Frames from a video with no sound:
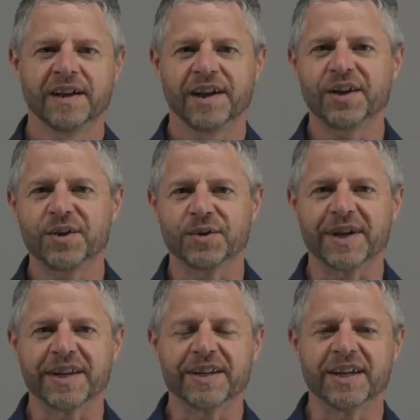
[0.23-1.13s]
Hello
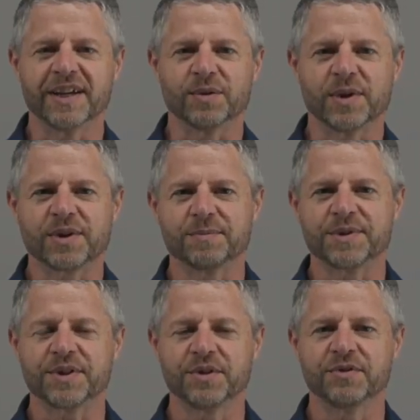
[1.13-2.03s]
and welcome
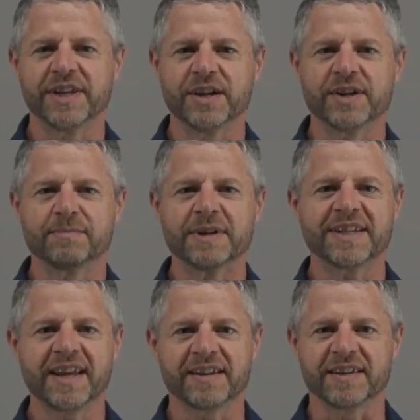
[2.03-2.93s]
to video number
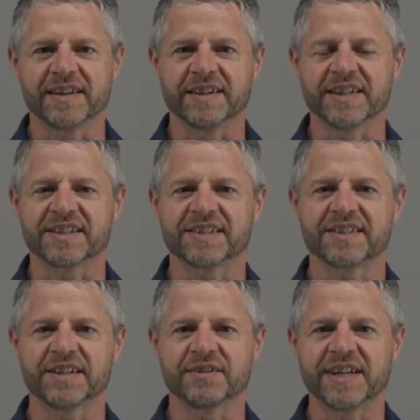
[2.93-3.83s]
10 in this
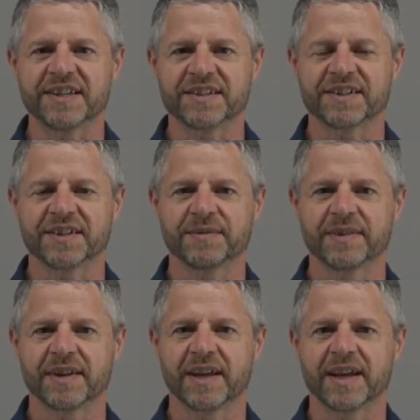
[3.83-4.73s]
series.
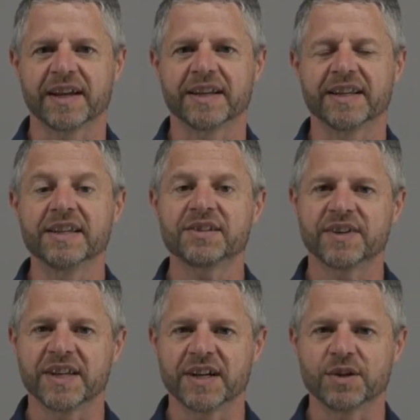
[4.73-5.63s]
And in this
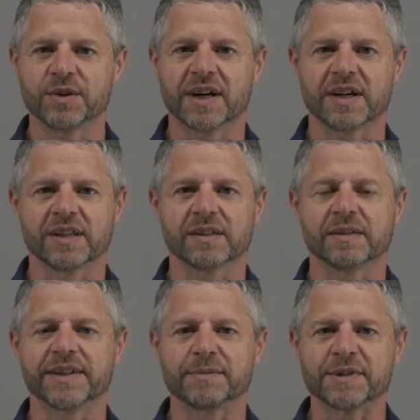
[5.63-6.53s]
video I'll
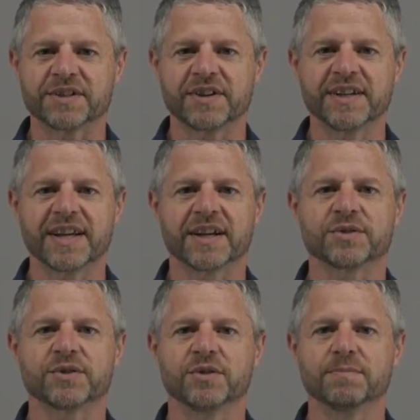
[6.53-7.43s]
demonstrate how
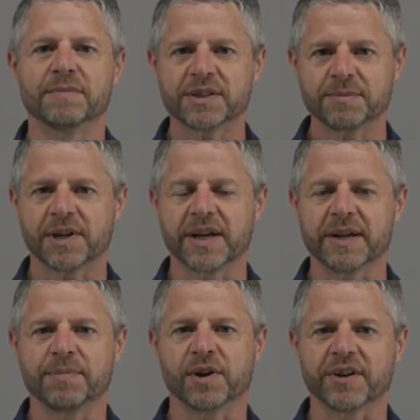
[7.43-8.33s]
to multiply
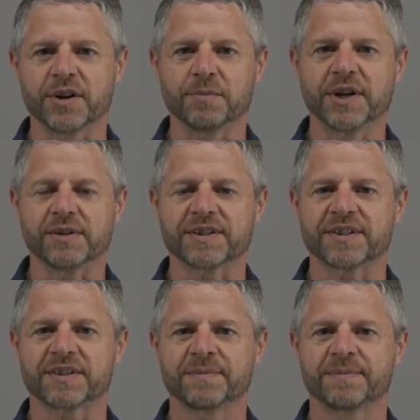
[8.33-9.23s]

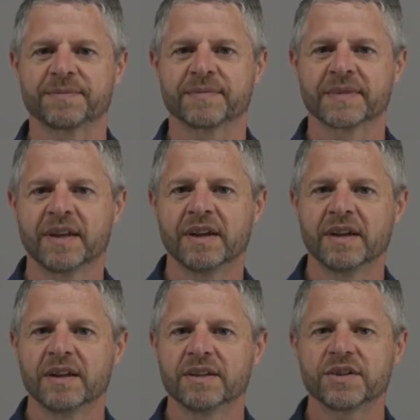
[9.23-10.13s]
polynomials.
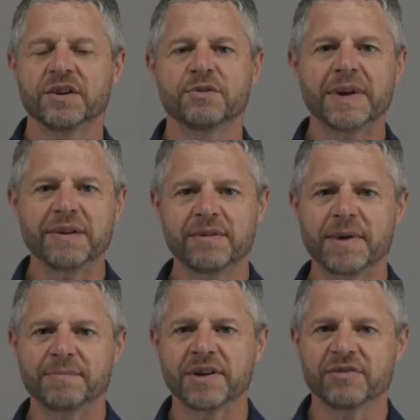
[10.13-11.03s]
So you may
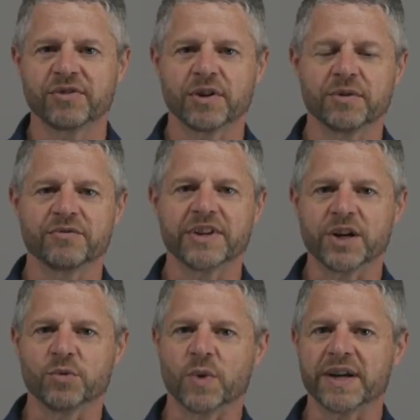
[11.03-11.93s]
remember from
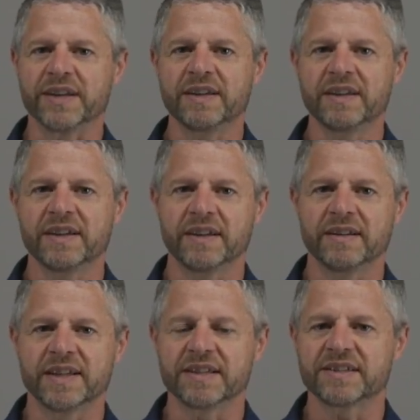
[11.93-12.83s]
video 1 in
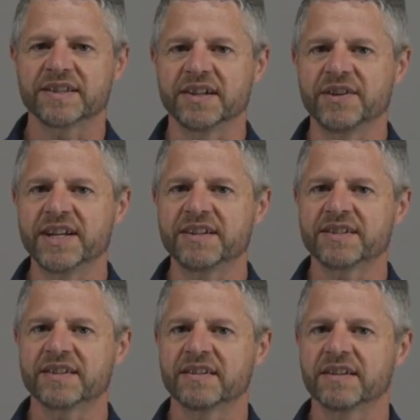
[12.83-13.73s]
this
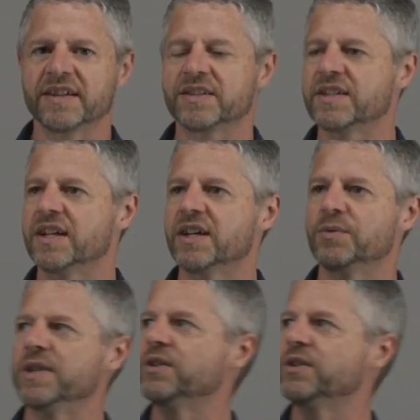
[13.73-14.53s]
series that we